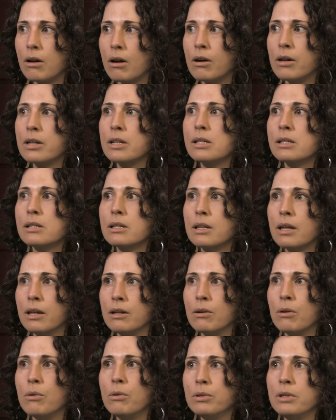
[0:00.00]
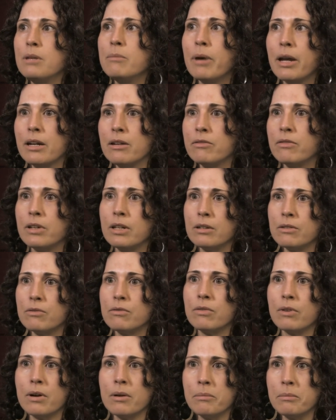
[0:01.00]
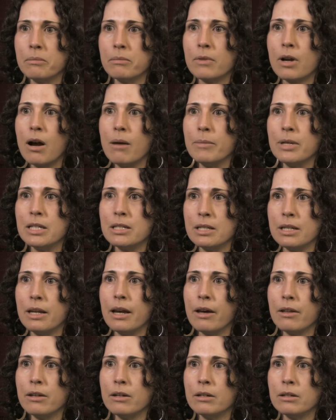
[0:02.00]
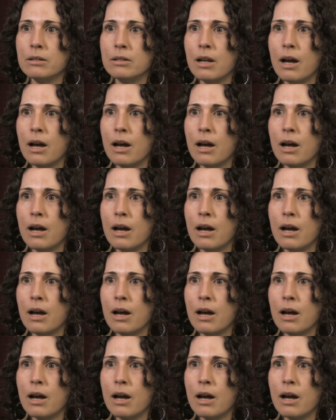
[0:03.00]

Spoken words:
Artists can only benefit from coming together,